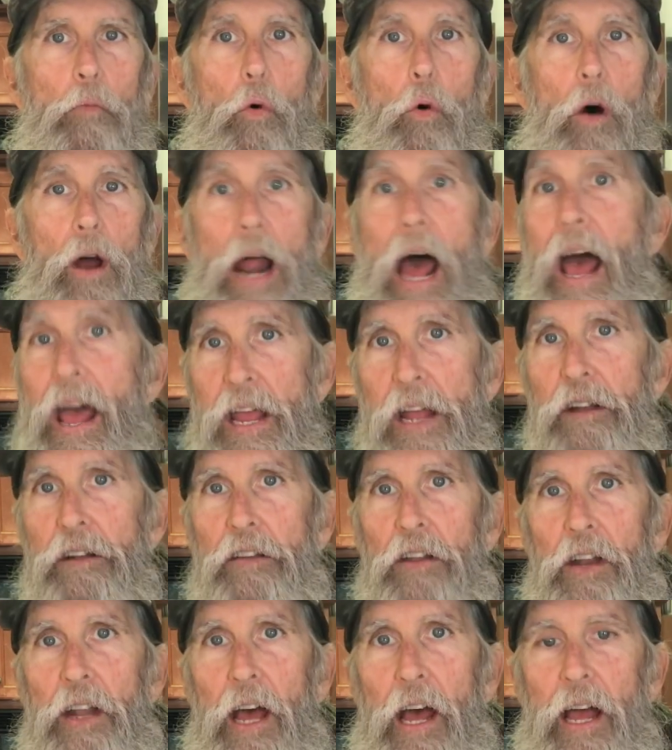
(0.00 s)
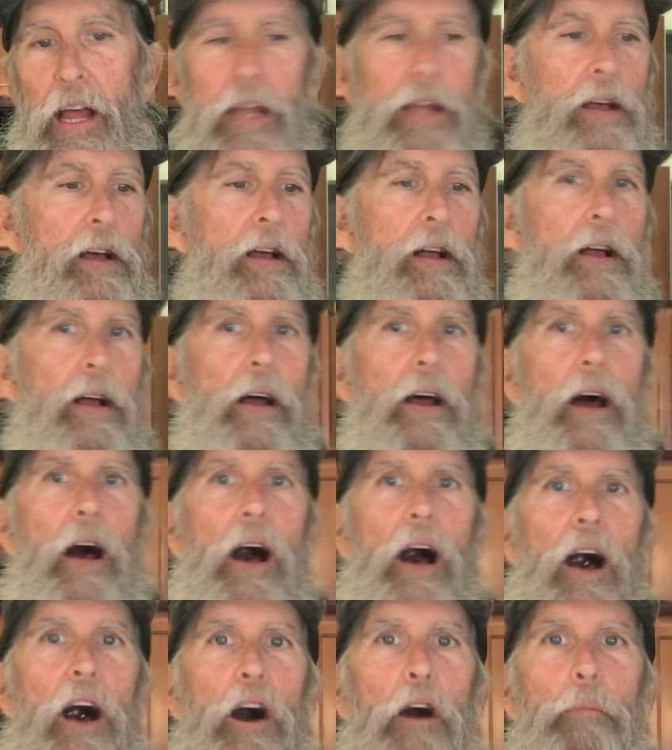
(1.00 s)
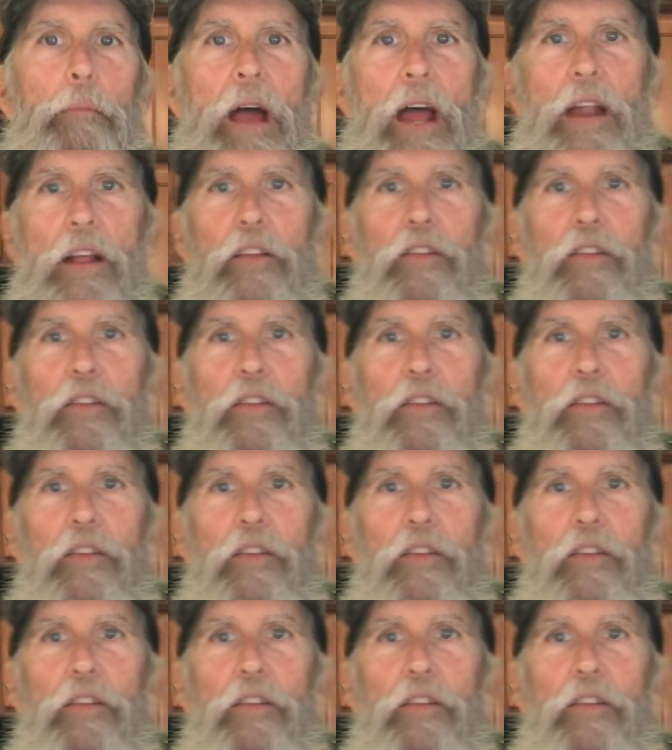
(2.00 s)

what I ate today, and